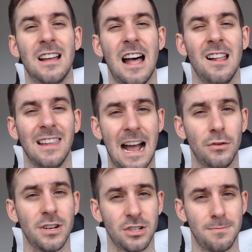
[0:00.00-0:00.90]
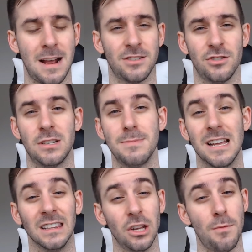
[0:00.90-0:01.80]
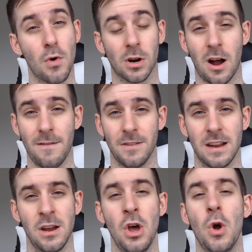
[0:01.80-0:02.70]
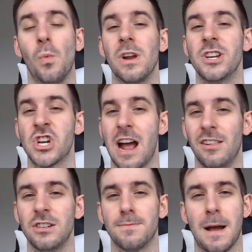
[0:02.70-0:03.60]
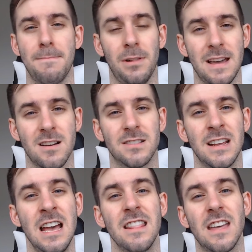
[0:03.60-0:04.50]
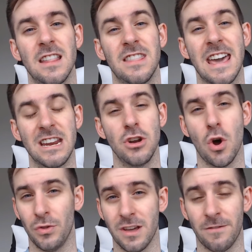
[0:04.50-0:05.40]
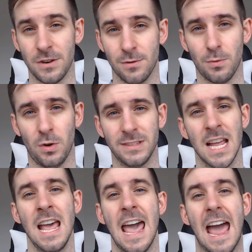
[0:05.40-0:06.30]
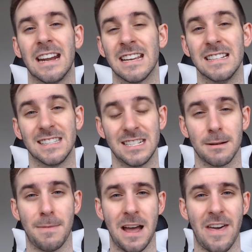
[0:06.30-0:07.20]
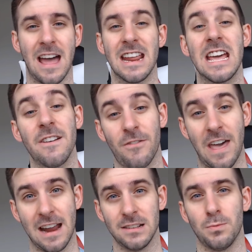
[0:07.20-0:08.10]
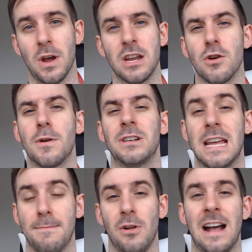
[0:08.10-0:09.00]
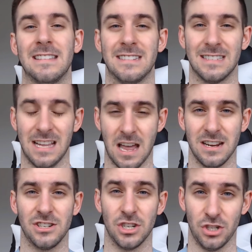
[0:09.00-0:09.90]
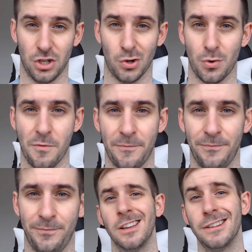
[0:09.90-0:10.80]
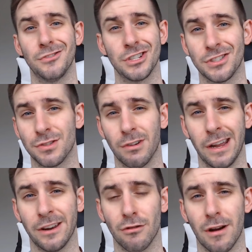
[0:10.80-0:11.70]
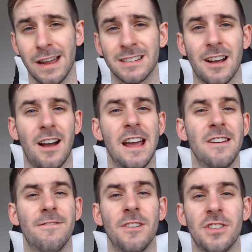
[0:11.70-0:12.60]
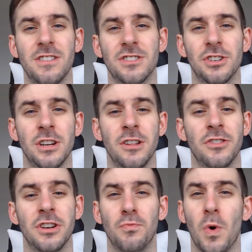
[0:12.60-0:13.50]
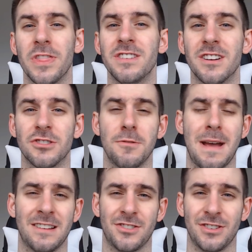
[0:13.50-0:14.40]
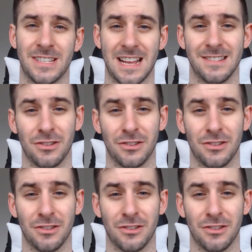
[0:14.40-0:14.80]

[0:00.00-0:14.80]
allow Dungeon Masters to be a little more confident when challenged by players that they know the official rules and can stick by that if that is what your table has decided to do. Now, just to reiterate, in 5th edition, what the Dungeon Master says